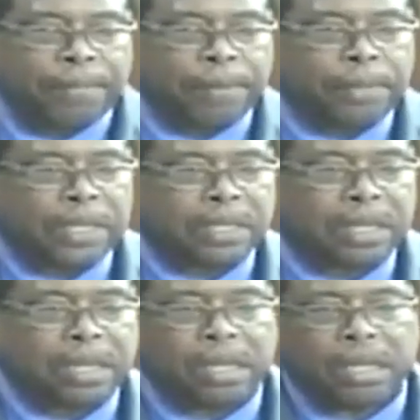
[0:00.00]
Minister.
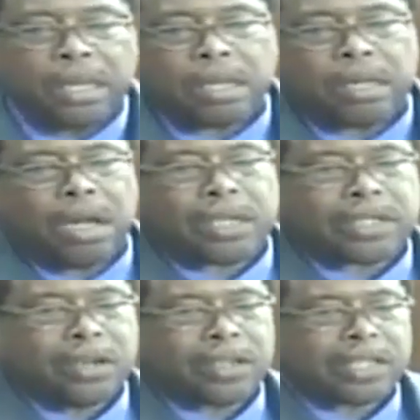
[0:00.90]
Clause
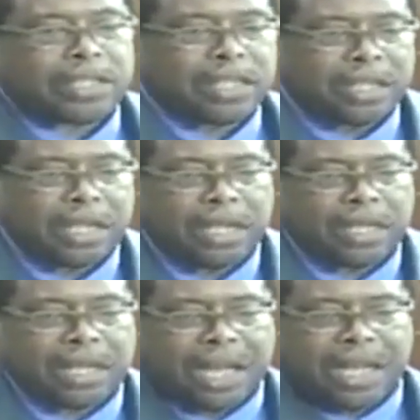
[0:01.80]
36A, the
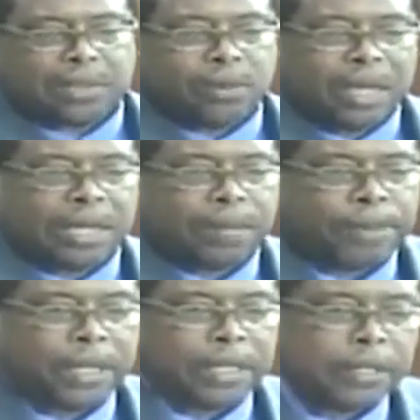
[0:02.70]
last one on the
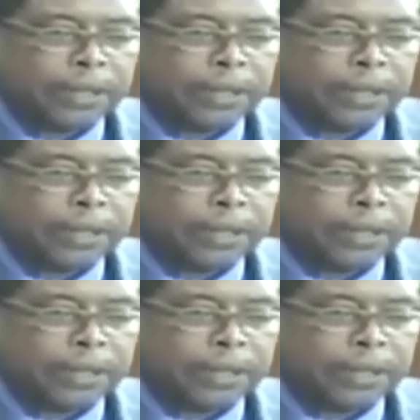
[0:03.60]
page,